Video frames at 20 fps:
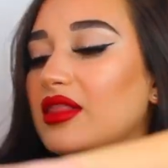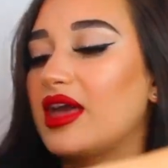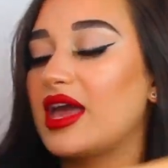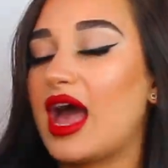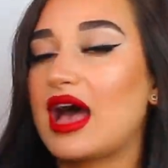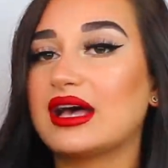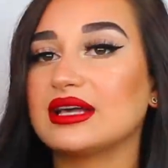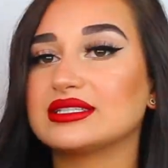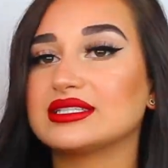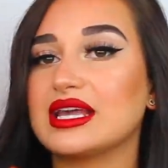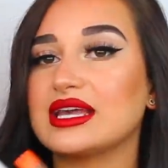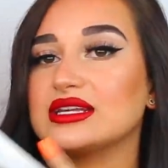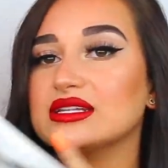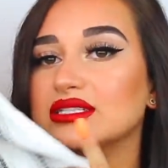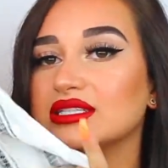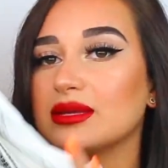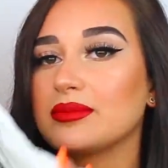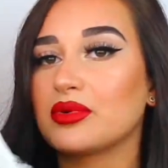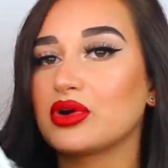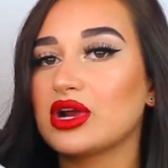it has a
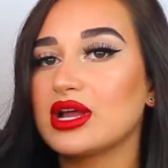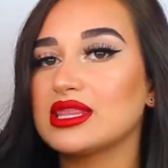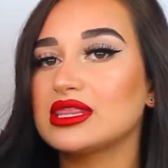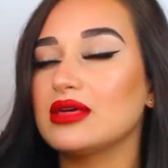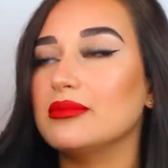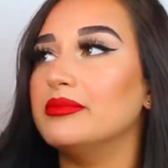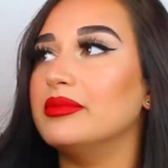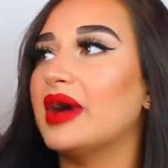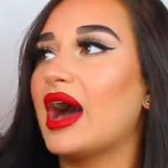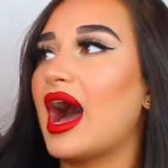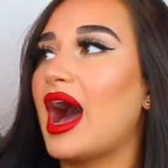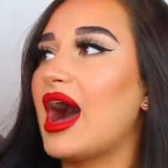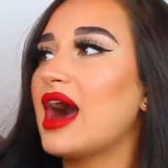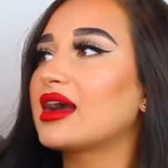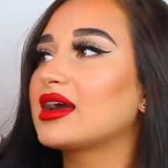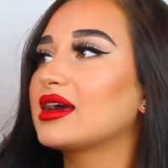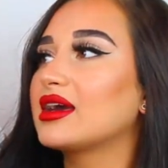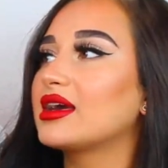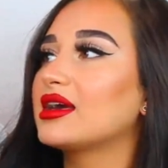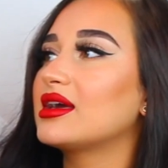zipper in the
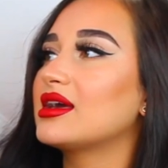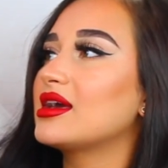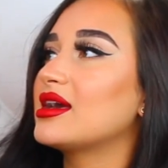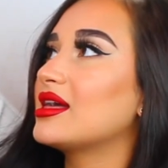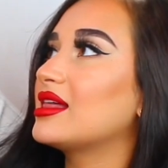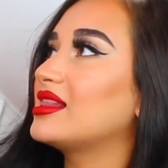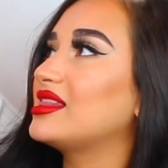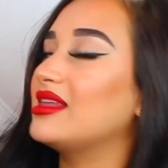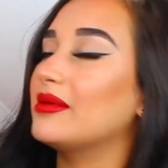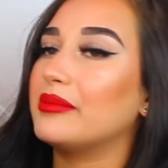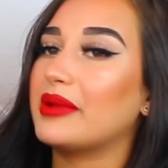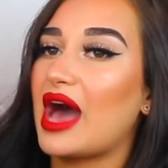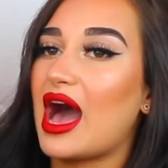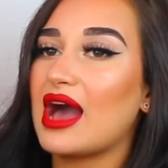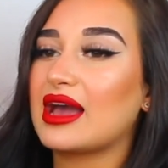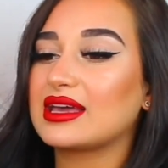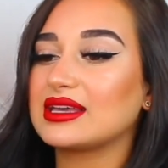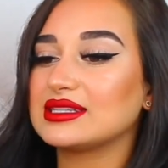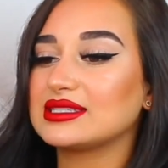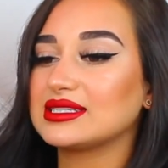back the
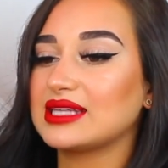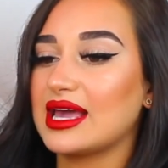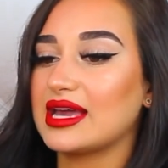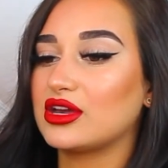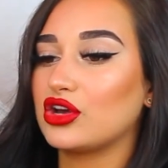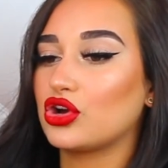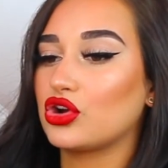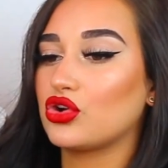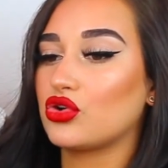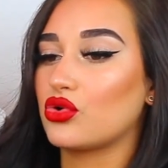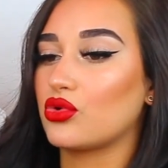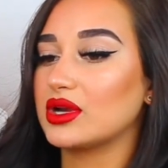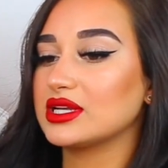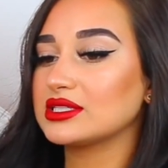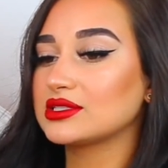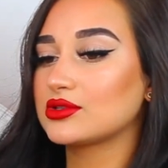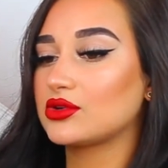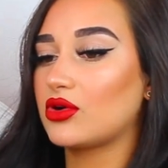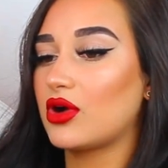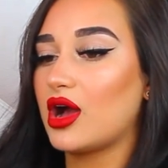back is like
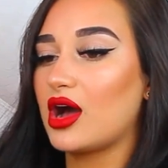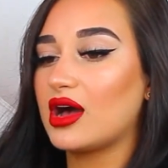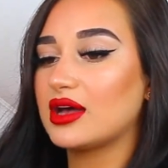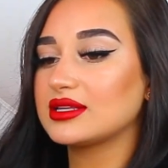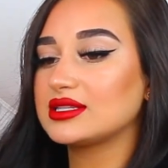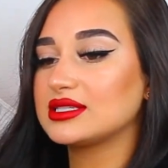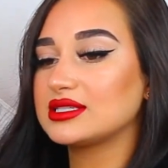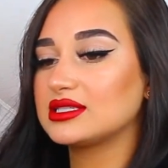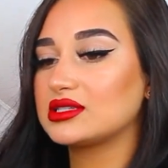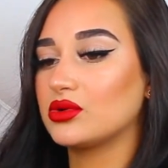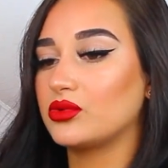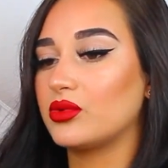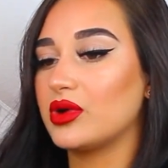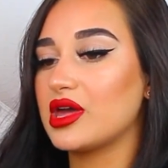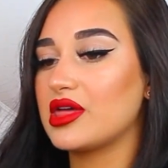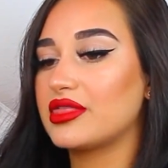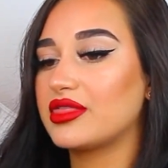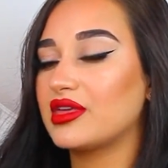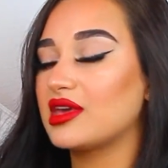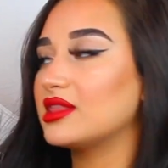crisscrossed
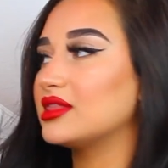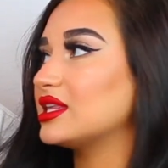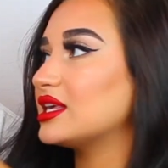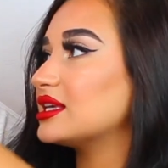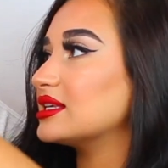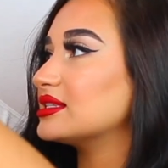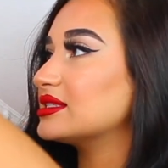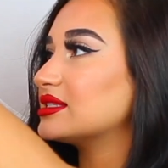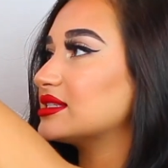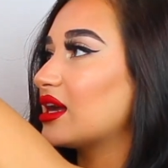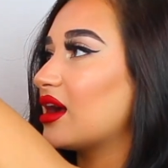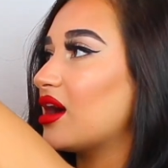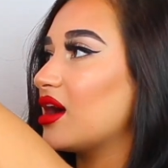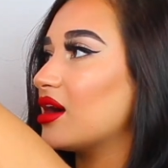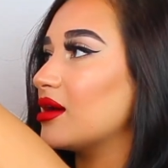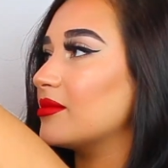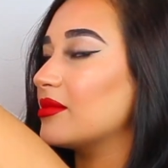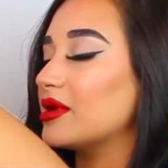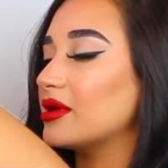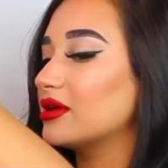with these
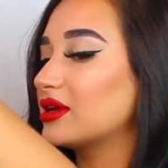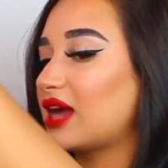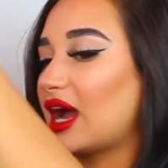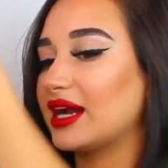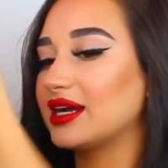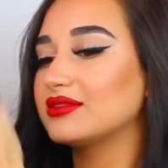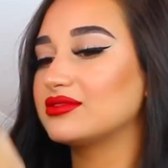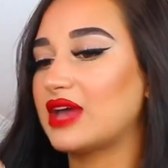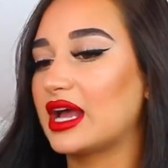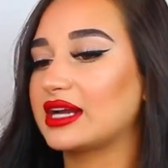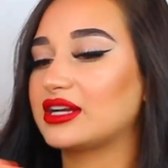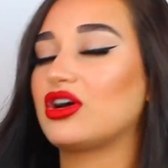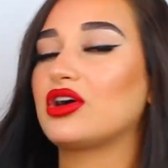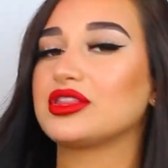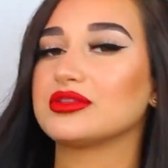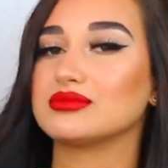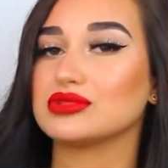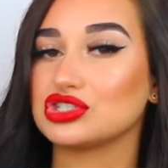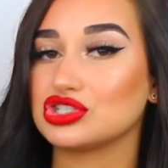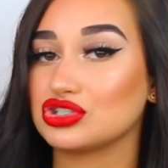um, kind of, I
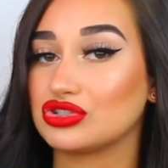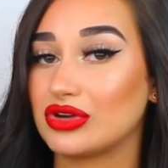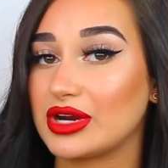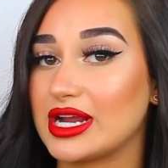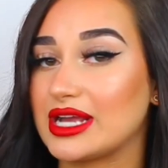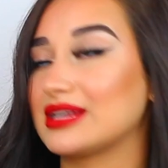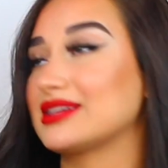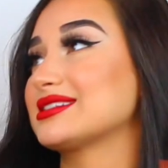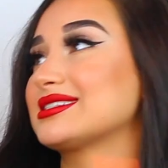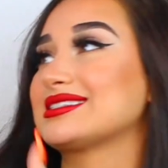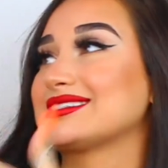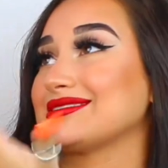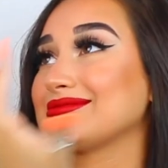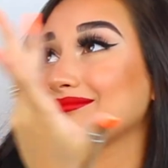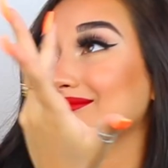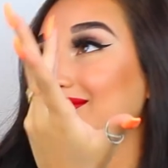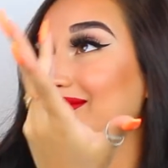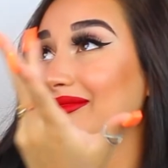call them strings.